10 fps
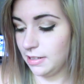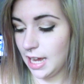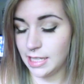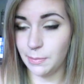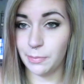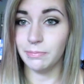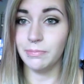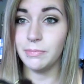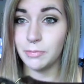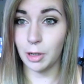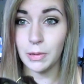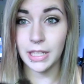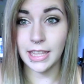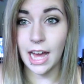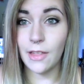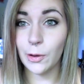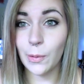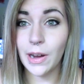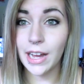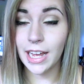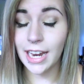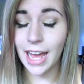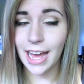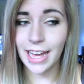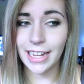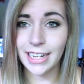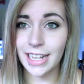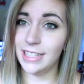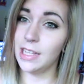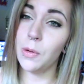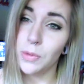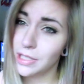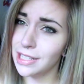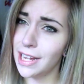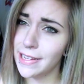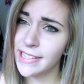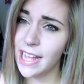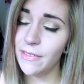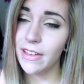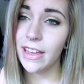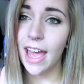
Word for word: It hasn't broke like the other one and it holds a lot of stuff.